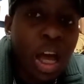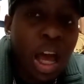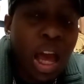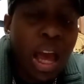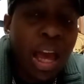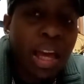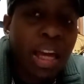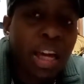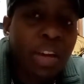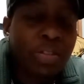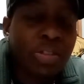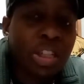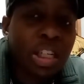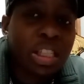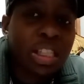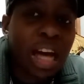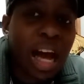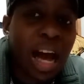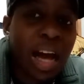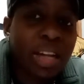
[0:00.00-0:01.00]
and gives
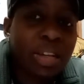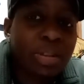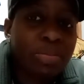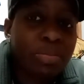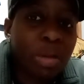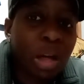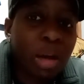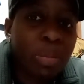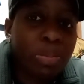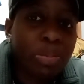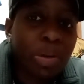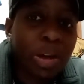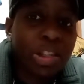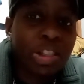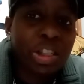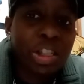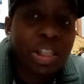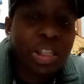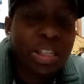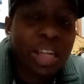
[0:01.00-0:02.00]
us high blood
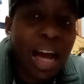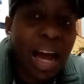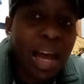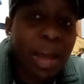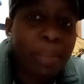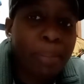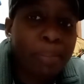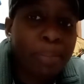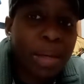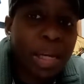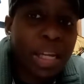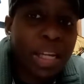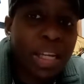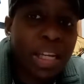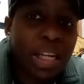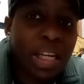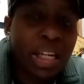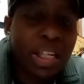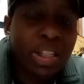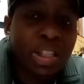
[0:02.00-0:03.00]
pressure and
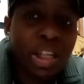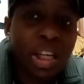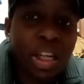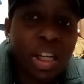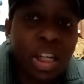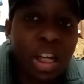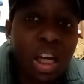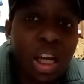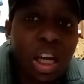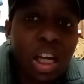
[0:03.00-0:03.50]
diabetes and,